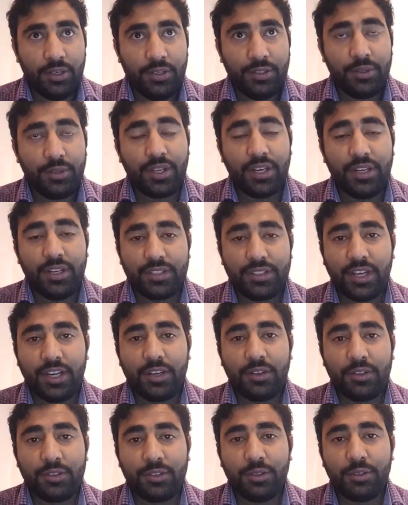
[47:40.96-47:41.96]
you can
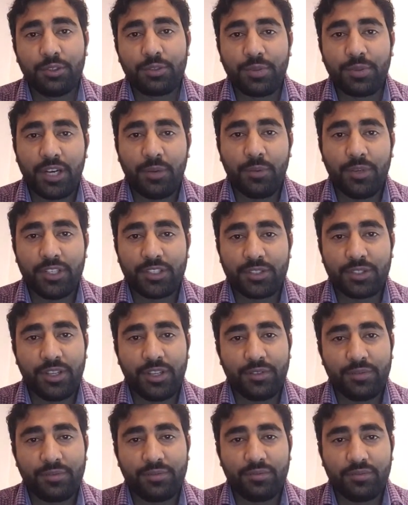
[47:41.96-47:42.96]
decide on those parameters
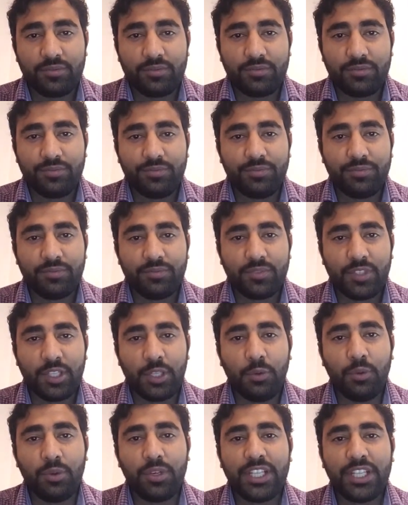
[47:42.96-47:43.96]

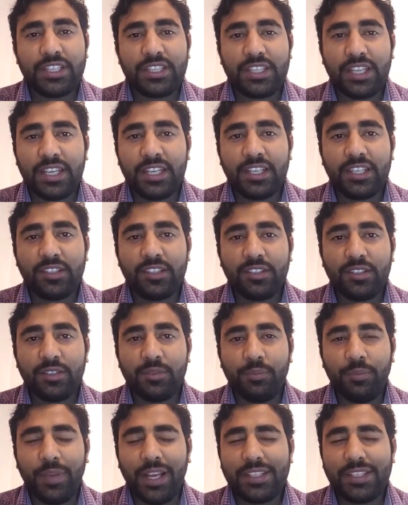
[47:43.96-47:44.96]
the only thing
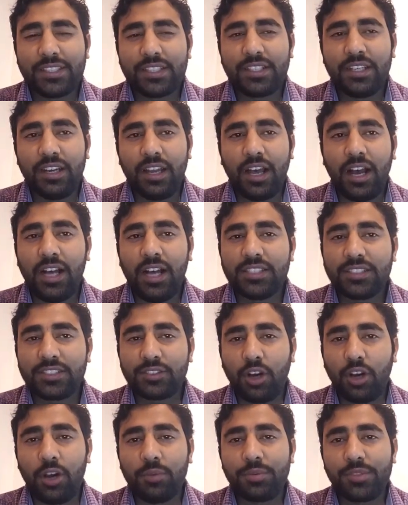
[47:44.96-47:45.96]
major
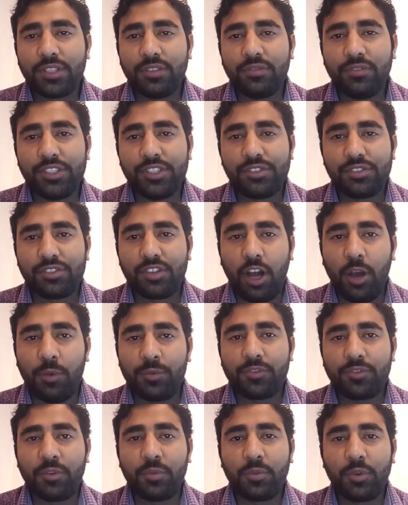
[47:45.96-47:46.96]
last option which
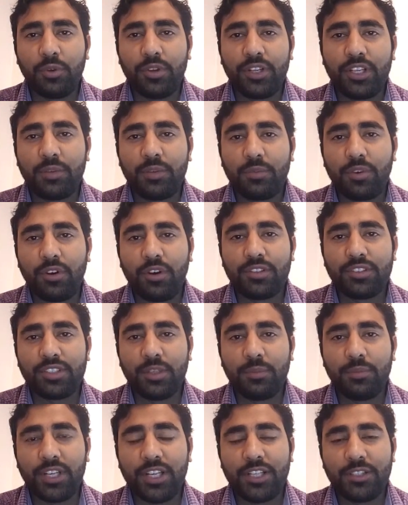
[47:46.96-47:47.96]
stops from going abroad
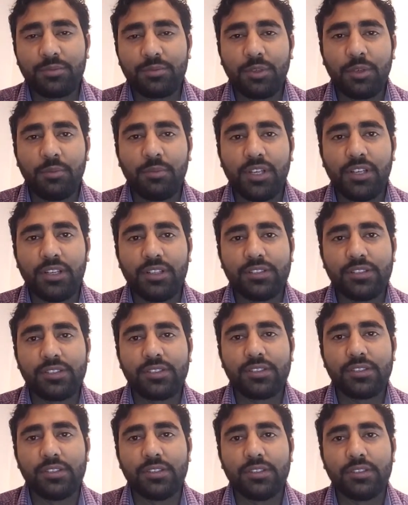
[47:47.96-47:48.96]
sometimes people is
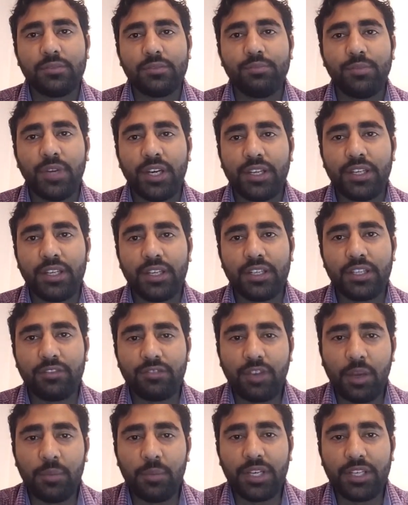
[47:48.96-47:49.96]
uh, money and
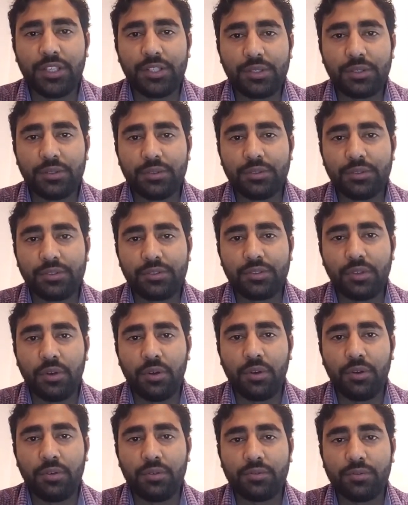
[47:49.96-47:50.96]
the family issues so
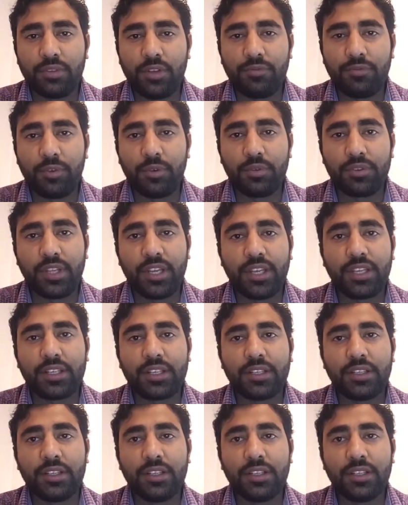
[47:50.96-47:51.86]
if you think